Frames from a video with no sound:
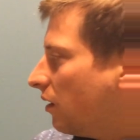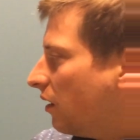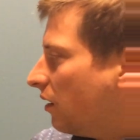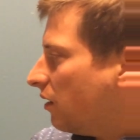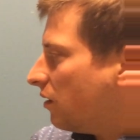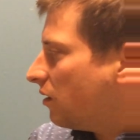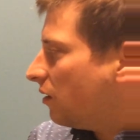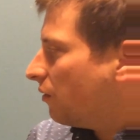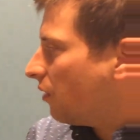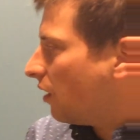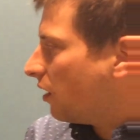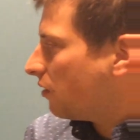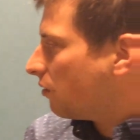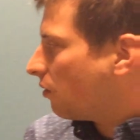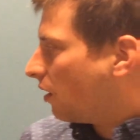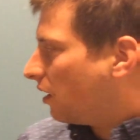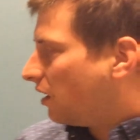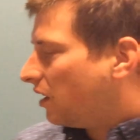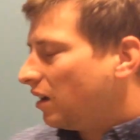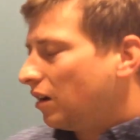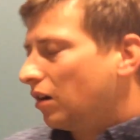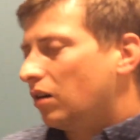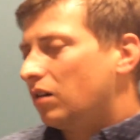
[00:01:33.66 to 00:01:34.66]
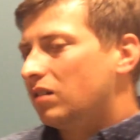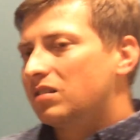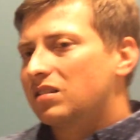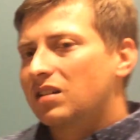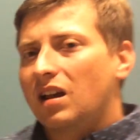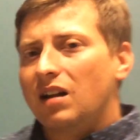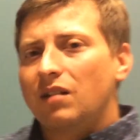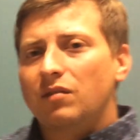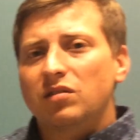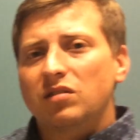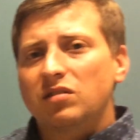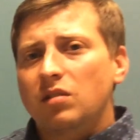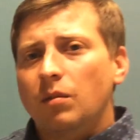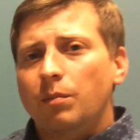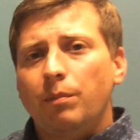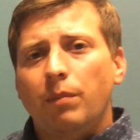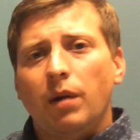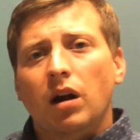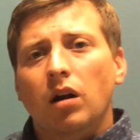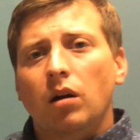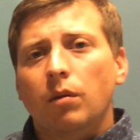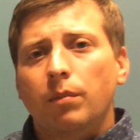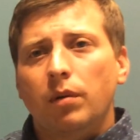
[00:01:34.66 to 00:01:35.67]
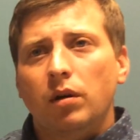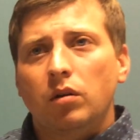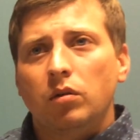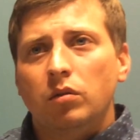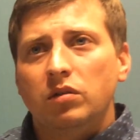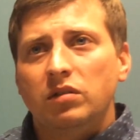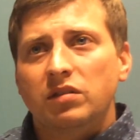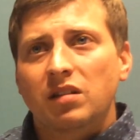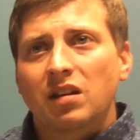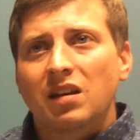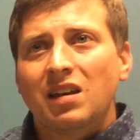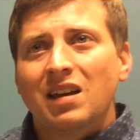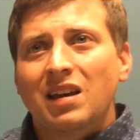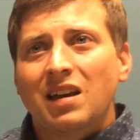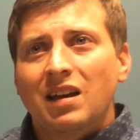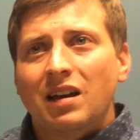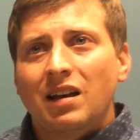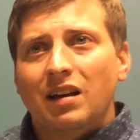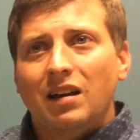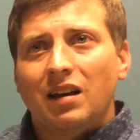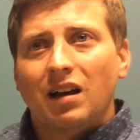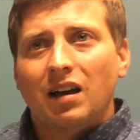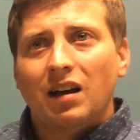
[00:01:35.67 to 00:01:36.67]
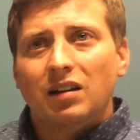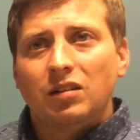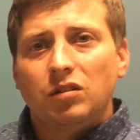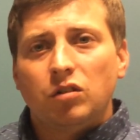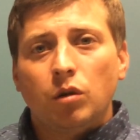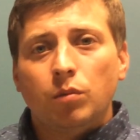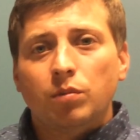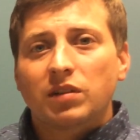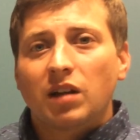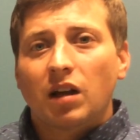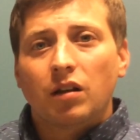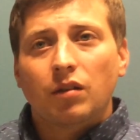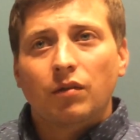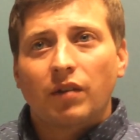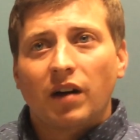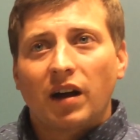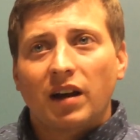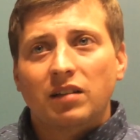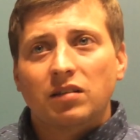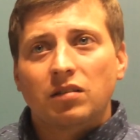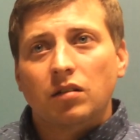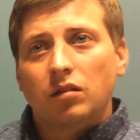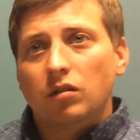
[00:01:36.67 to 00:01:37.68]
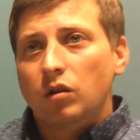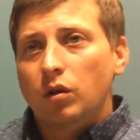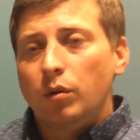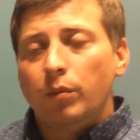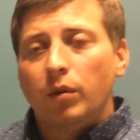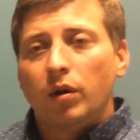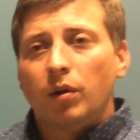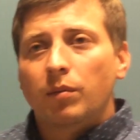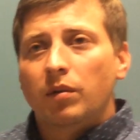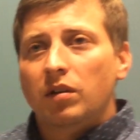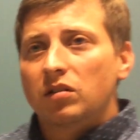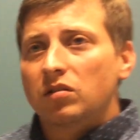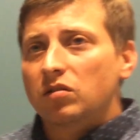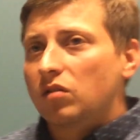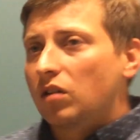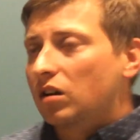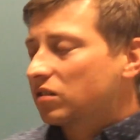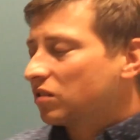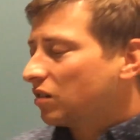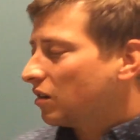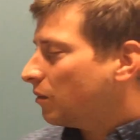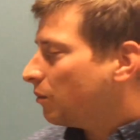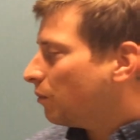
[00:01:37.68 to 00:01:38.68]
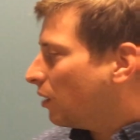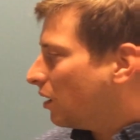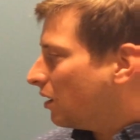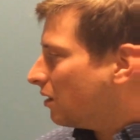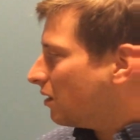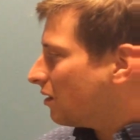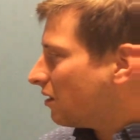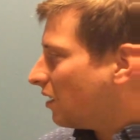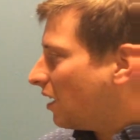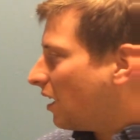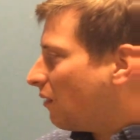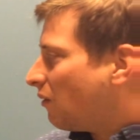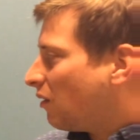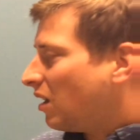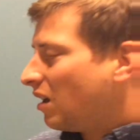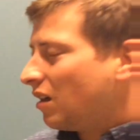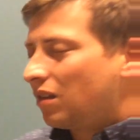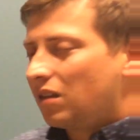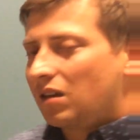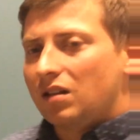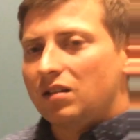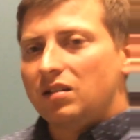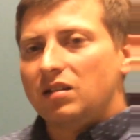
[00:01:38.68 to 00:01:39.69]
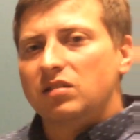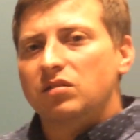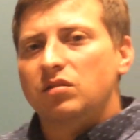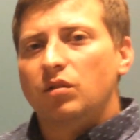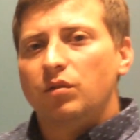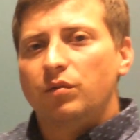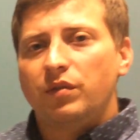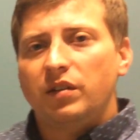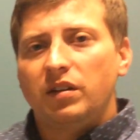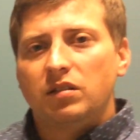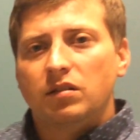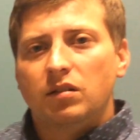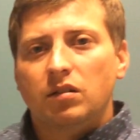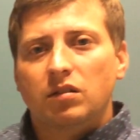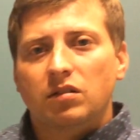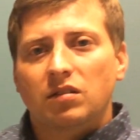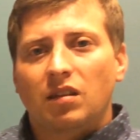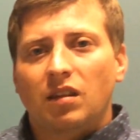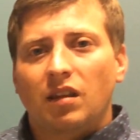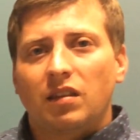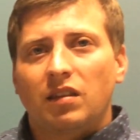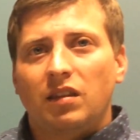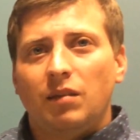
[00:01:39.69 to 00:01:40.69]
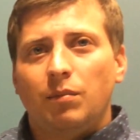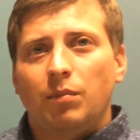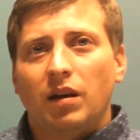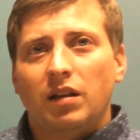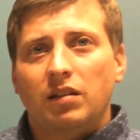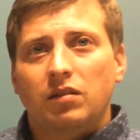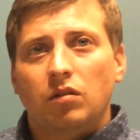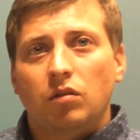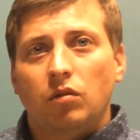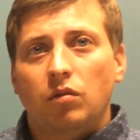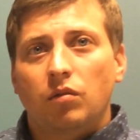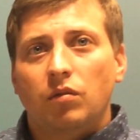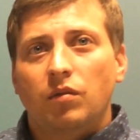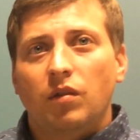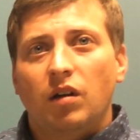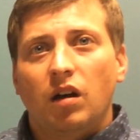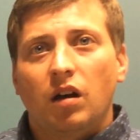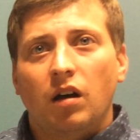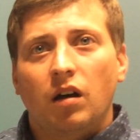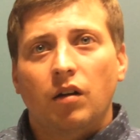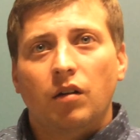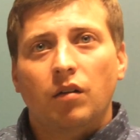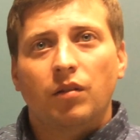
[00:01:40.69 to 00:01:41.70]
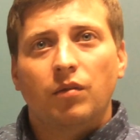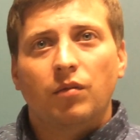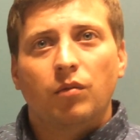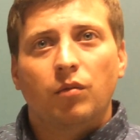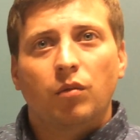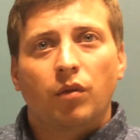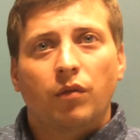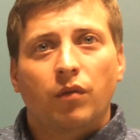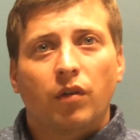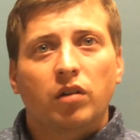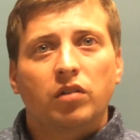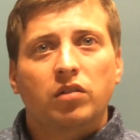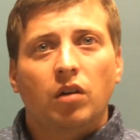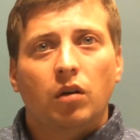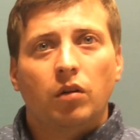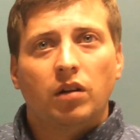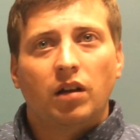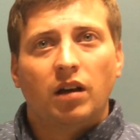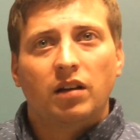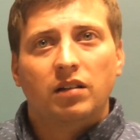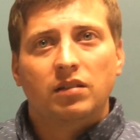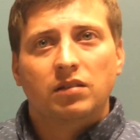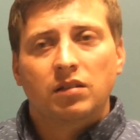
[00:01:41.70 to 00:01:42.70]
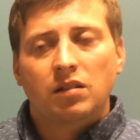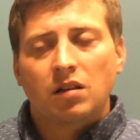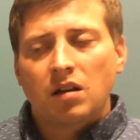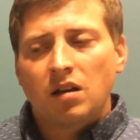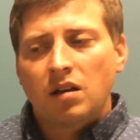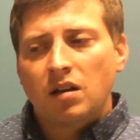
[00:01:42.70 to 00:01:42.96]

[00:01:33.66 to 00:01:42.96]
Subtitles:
this device right here. It's kind of just a bare bones tube style device, aluminum construction, but it doesn't have any of the additional features that the Petzl Reverso does.